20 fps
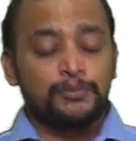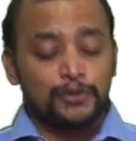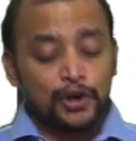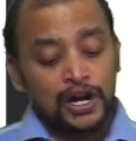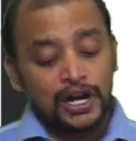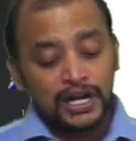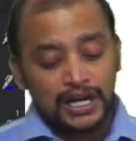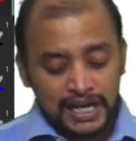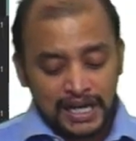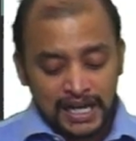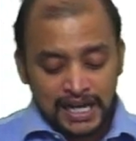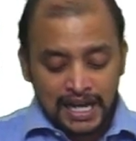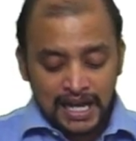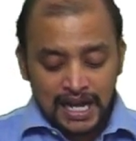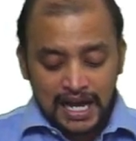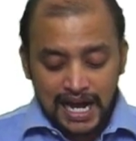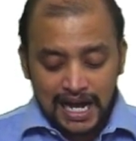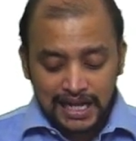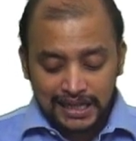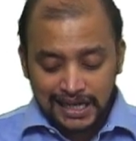called
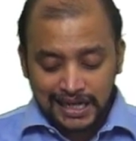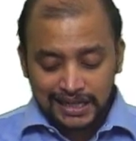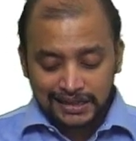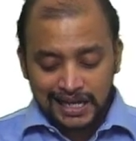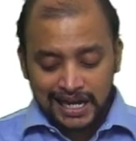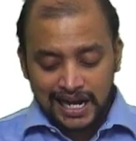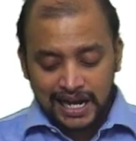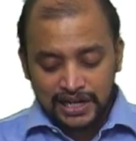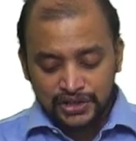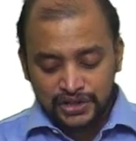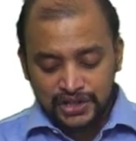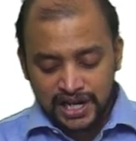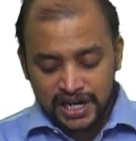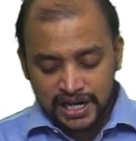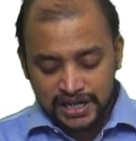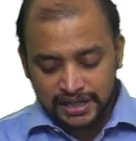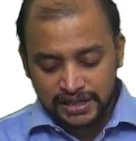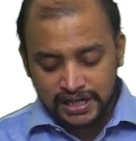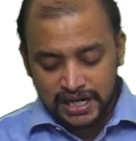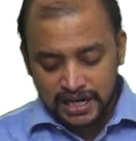other than
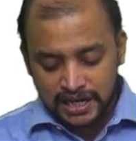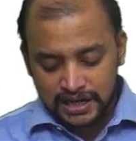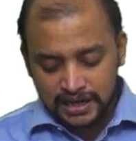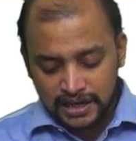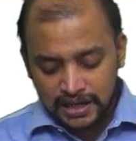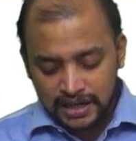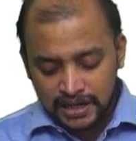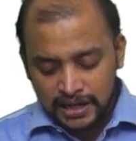GST.